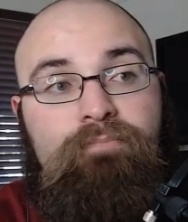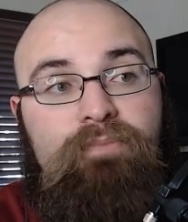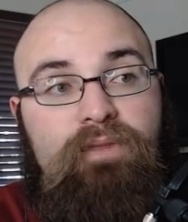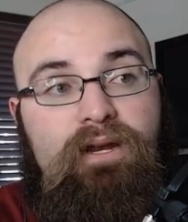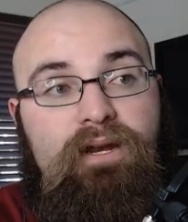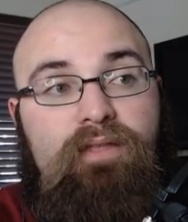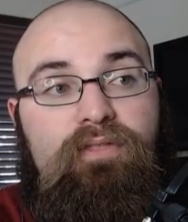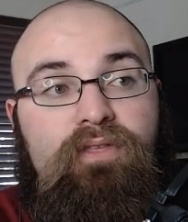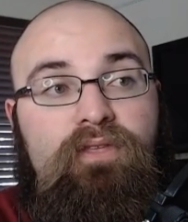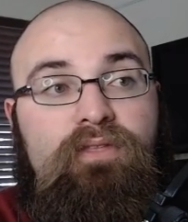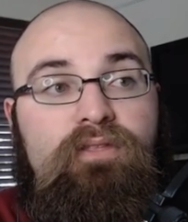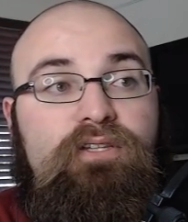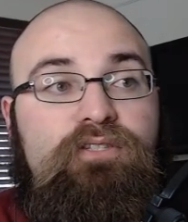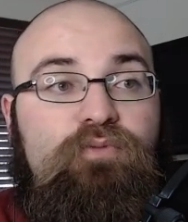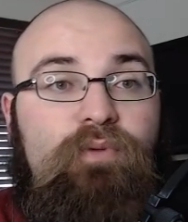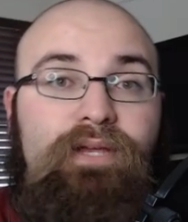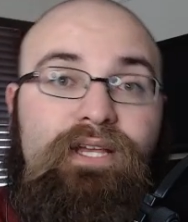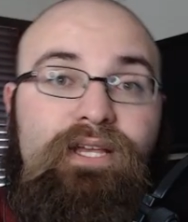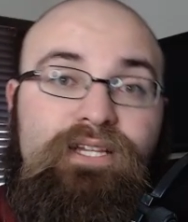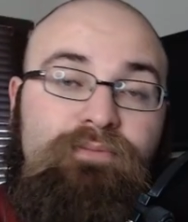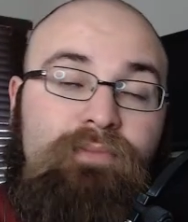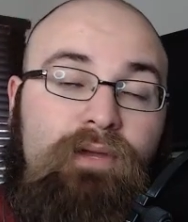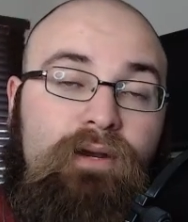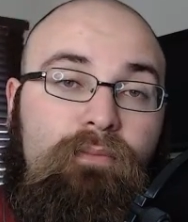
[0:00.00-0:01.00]
And I think this
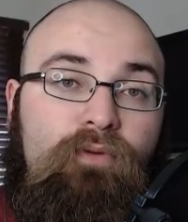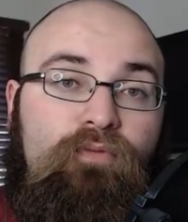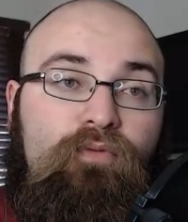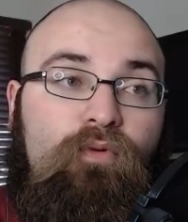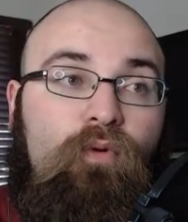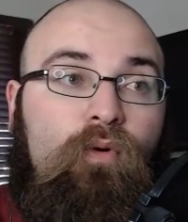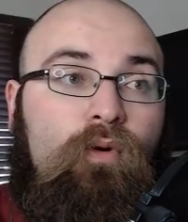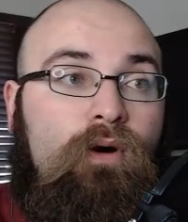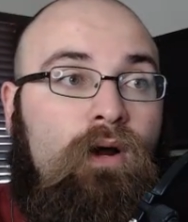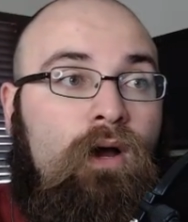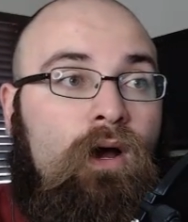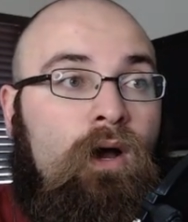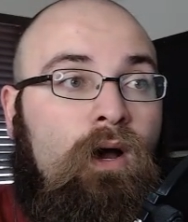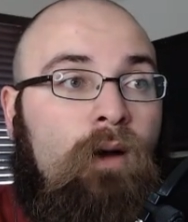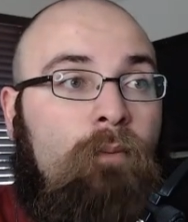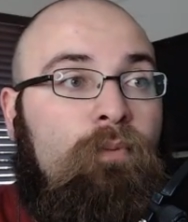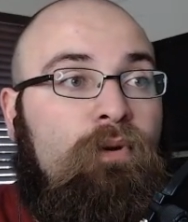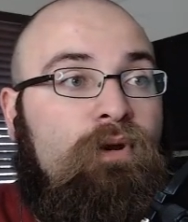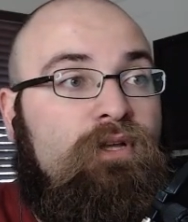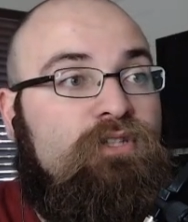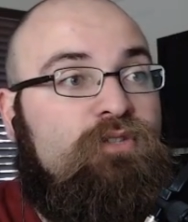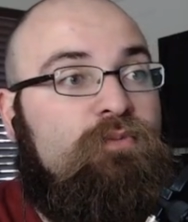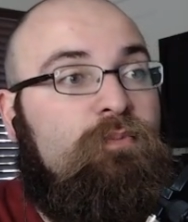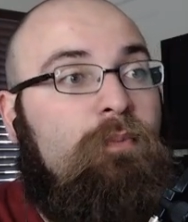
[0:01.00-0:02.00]
week is my number four,
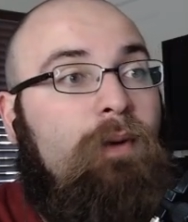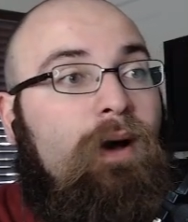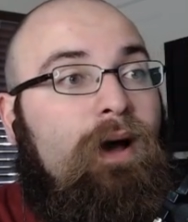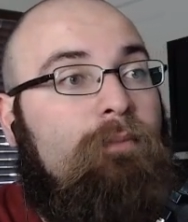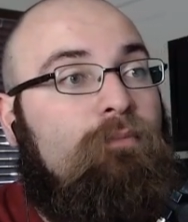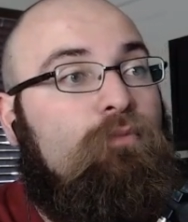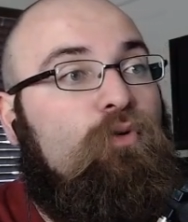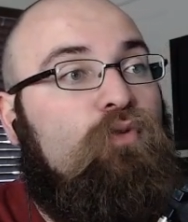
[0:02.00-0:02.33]
pretty good spot.